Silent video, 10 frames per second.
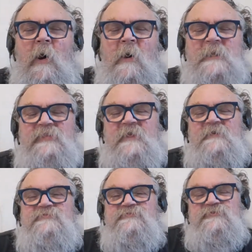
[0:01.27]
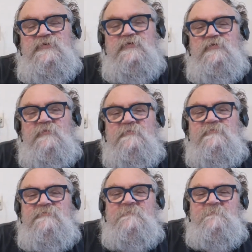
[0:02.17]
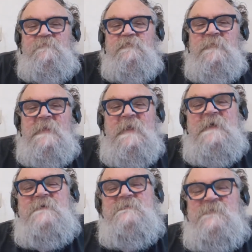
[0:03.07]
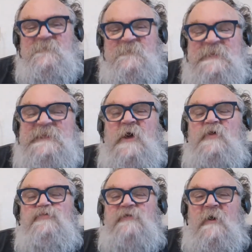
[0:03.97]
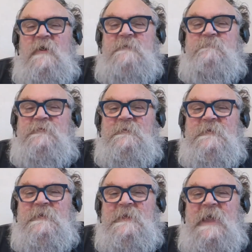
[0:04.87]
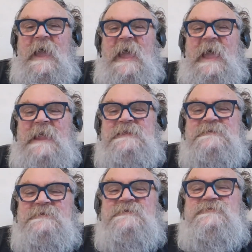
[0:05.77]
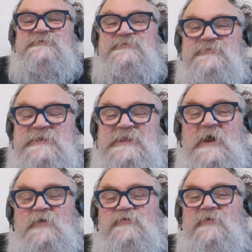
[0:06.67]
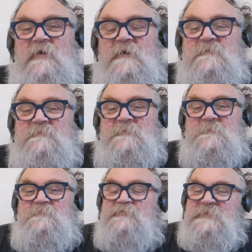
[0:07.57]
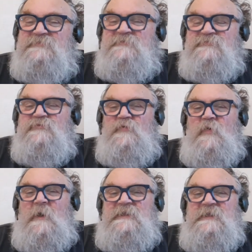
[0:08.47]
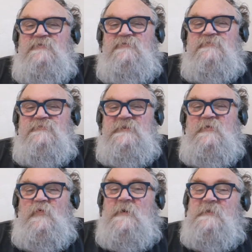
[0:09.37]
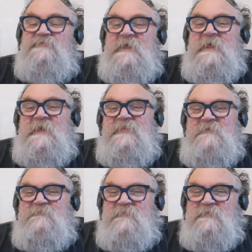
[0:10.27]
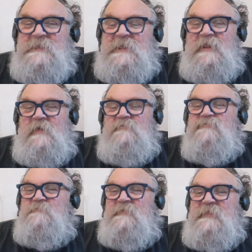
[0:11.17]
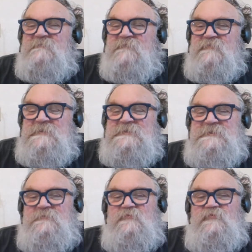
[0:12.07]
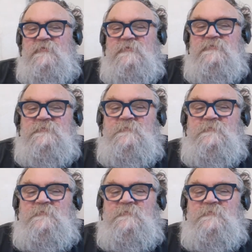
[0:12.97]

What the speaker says: Hi there, students. Phenotype and genotype. These are two quite interesting words. They're very close, but they're very different.